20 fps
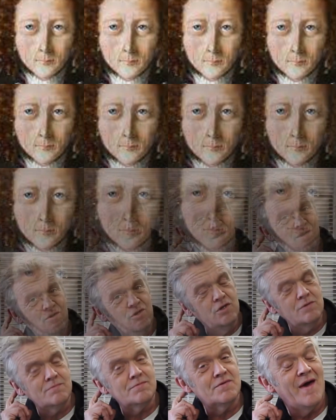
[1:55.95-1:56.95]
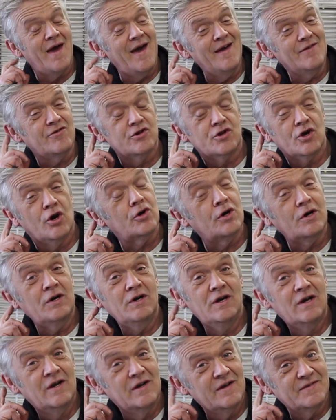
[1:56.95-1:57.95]
Incidentally, Newton hated
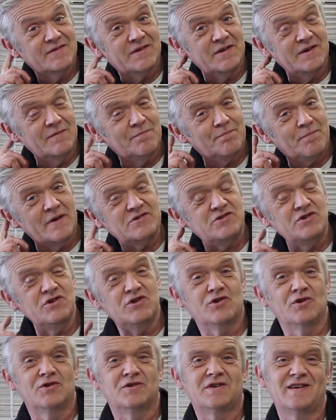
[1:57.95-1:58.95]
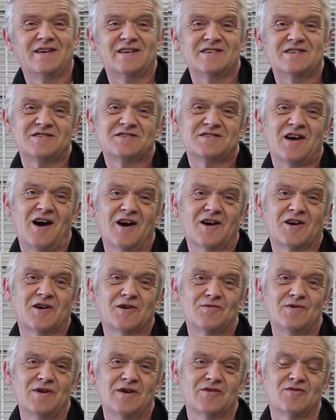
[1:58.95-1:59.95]
Hooke did the best he could in his entire
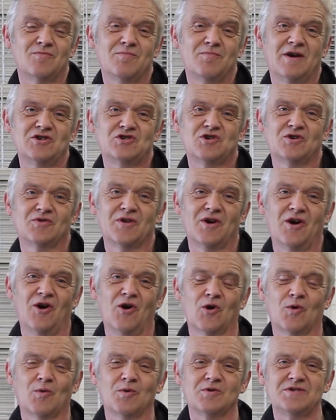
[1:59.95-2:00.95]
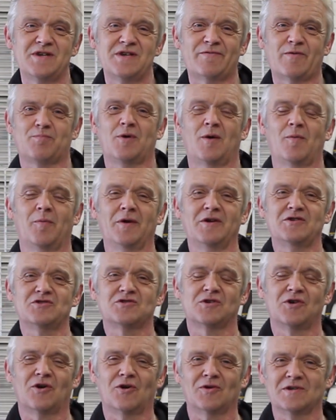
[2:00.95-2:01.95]
career to make sure that Hooke was never
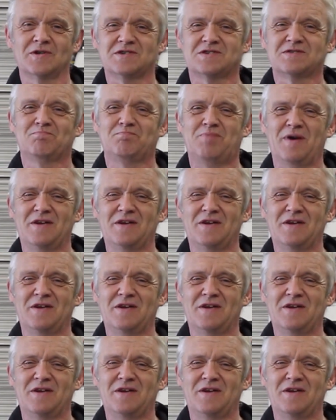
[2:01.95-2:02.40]
published and all his